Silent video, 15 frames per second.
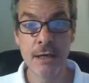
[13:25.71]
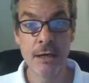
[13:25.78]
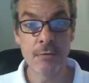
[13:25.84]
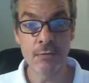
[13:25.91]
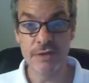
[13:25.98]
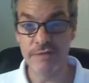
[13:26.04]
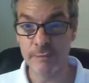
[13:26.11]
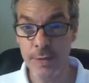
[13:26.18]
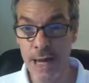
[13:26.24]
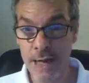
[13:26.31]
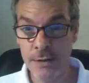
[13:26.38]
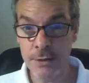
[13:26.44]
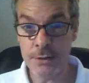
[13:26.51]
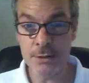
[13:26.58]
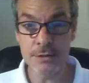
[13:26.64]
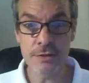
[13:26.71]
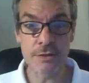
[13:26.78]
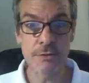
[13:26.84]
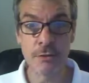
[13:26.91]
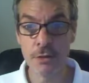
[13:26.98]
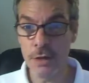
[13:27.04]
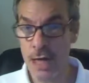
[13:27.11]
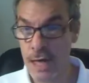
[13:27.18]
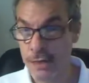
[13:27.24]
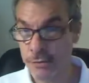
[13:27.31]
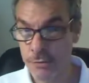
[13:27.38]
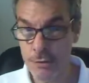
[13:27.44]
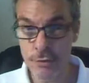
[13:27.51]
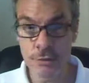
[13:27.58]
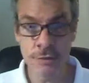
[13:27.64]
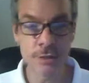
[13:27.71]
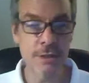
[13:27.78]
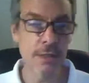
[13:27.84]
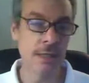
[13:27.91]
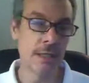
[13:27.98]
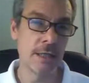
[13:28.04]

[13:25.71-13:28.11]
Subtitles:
with banners, Google AdWords,